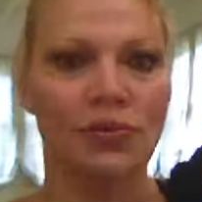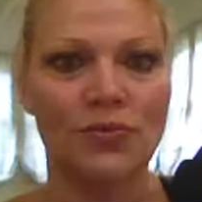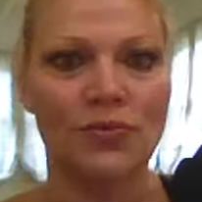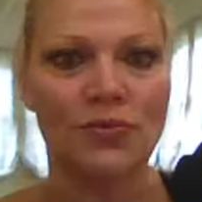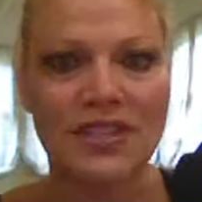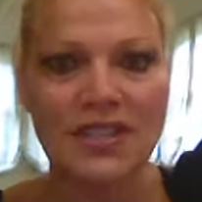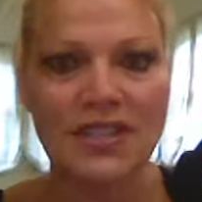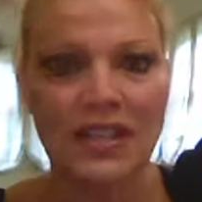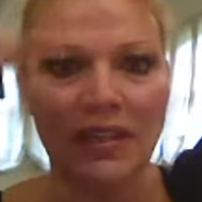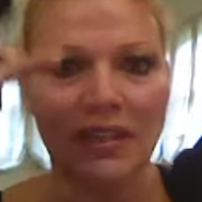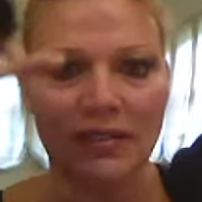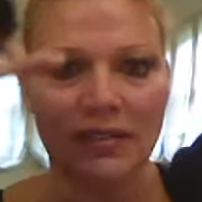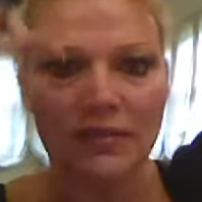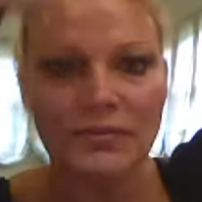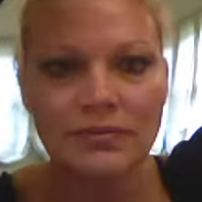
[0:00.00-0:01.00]
Recede
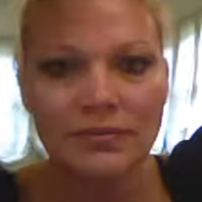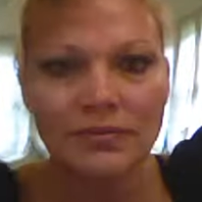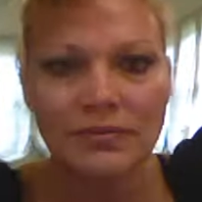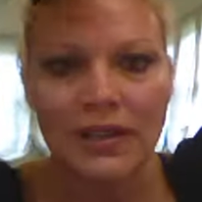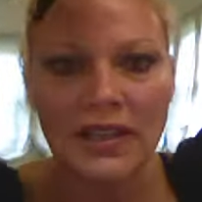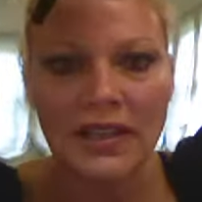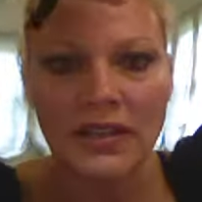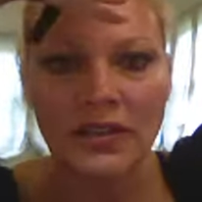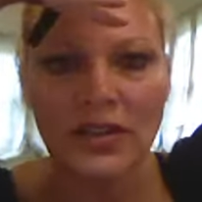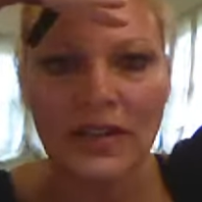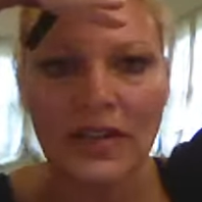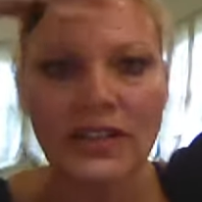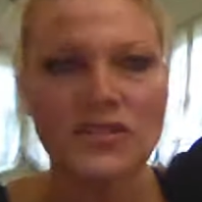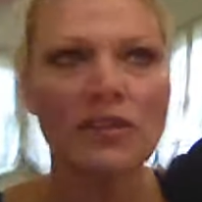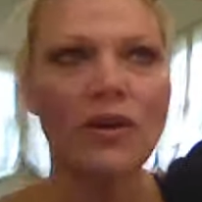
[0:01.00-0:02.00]
it. Make it look
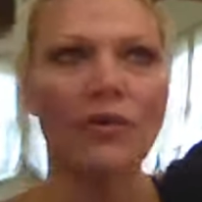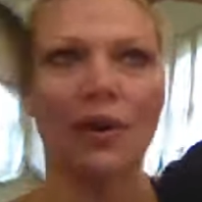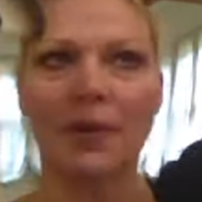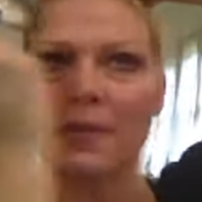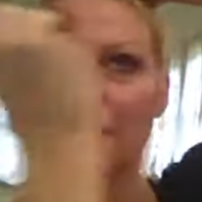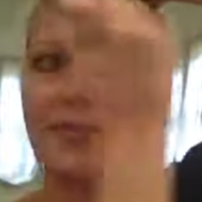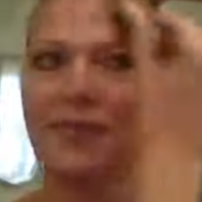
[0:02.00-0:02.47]
like it's lower.